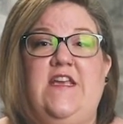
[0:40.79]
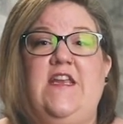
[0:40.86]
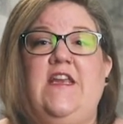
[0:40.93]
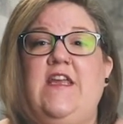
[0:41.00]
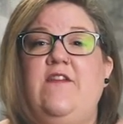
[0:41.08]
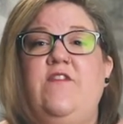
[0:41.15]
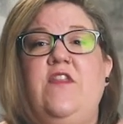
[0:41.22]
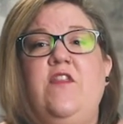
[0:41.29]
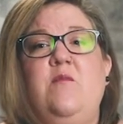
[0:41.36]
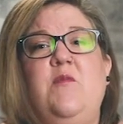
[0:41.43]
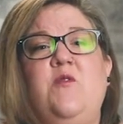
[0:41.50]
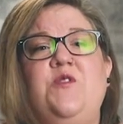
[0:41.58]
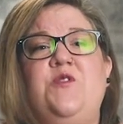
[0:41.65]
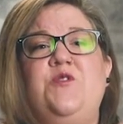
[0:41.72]
in even the
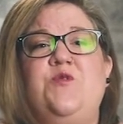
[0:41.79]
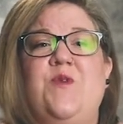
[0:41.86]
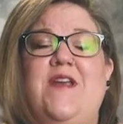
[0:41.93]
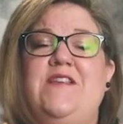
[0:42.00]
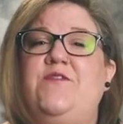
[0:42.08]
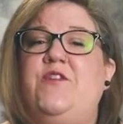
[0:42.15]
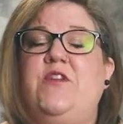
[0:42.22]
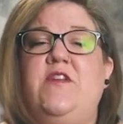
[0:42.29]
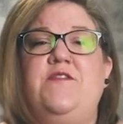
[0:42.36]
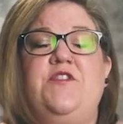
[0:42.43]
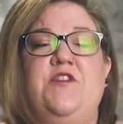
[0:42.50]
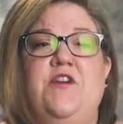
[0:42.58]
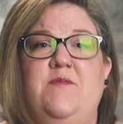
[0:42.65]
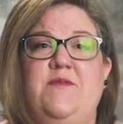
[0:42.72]
most stressful of
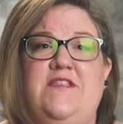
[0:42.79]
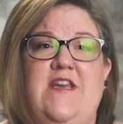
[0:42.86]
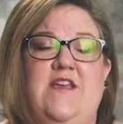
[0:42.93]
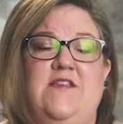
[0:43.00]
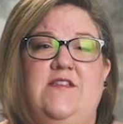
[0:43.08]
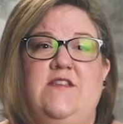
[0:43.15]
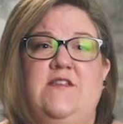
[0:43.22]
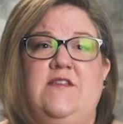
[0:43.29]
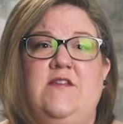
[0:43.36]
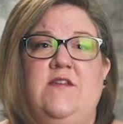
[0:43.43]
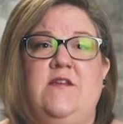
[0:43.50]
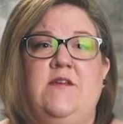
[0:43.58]
circumstances.